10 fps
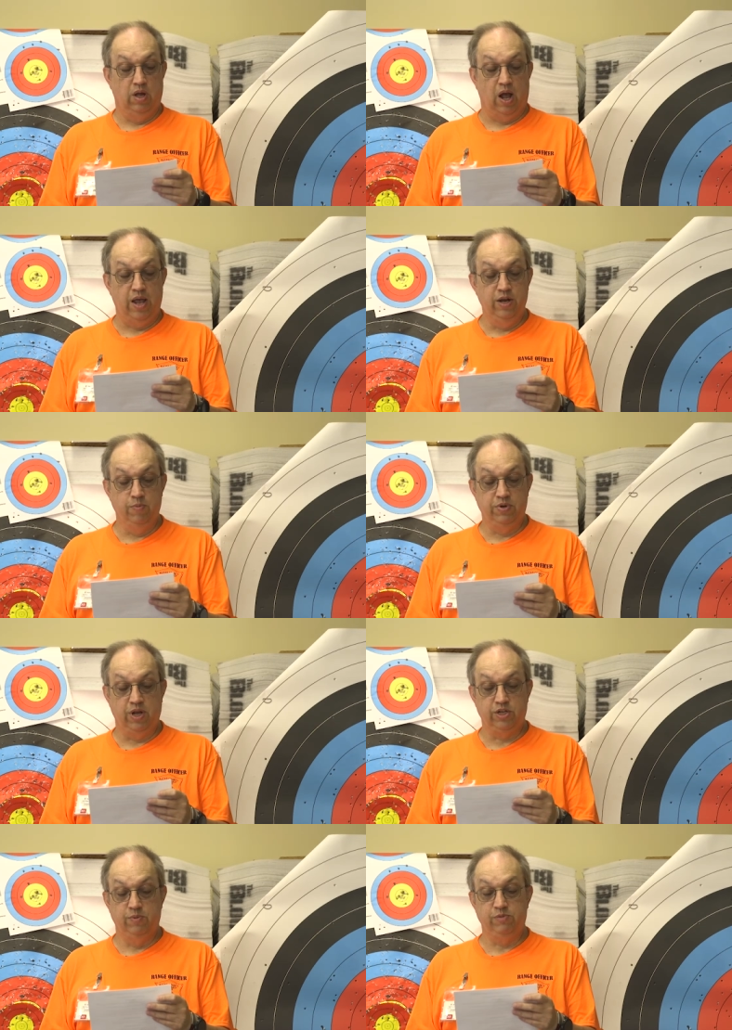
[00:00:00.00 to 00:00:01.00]
Eye and ear
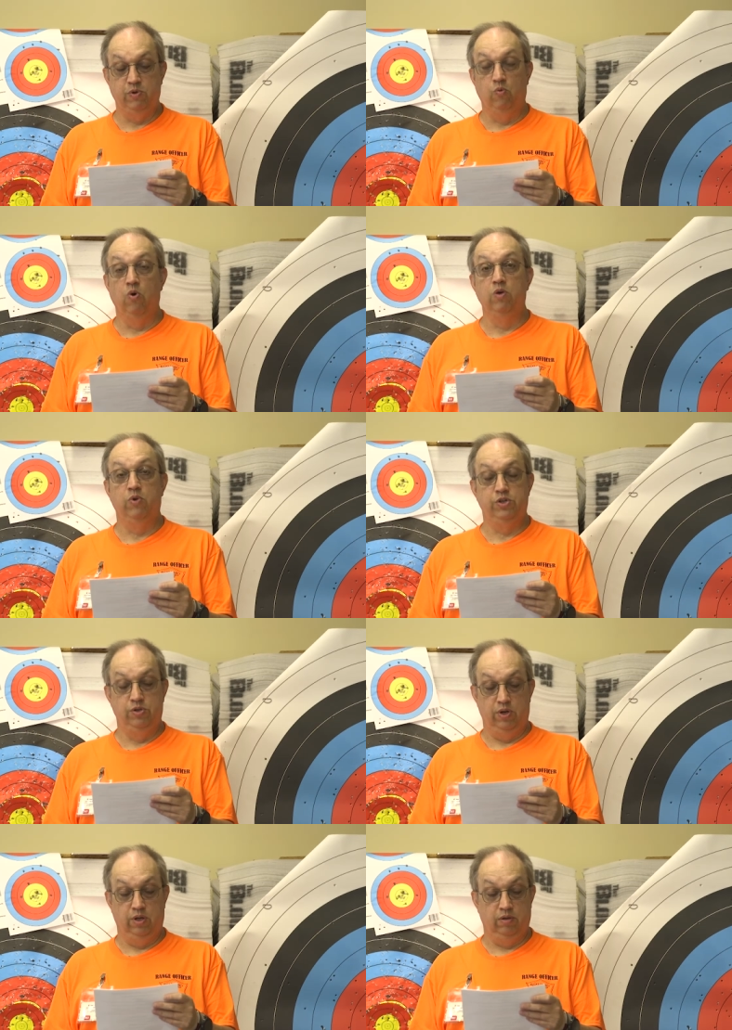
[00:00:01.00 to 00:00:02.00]
protection must be worn when
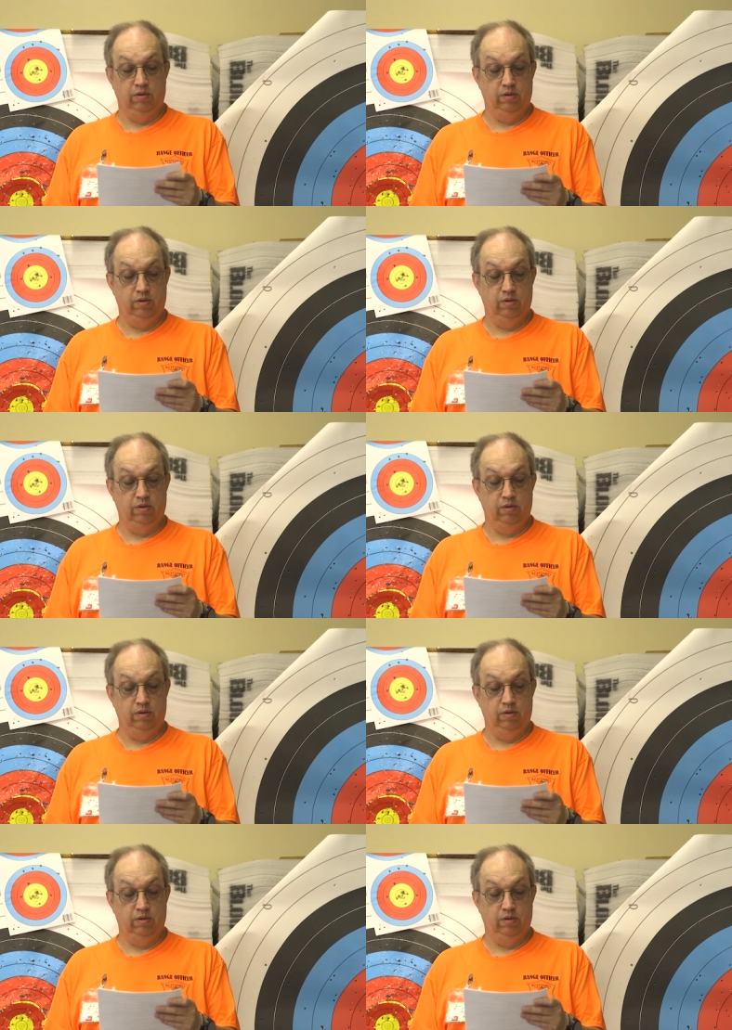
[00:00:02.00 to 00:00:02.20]
shooting.